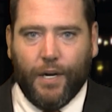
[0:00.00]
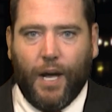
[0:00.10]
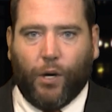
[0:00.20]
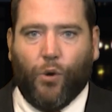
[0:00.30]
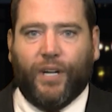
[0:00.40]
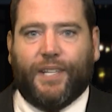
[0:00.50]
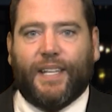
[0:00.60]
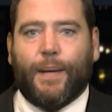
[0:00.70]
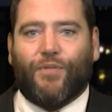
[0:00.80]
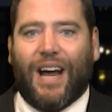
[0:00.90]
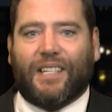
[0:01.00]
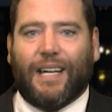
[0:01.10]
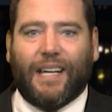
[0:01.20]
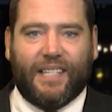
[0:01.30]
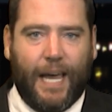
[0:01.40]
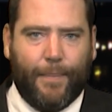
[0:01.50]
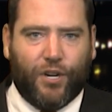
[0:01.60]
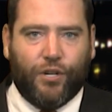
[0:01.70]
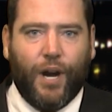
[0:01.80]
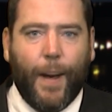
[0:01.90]
According to the Nebraska
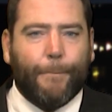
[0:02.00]
Examiner,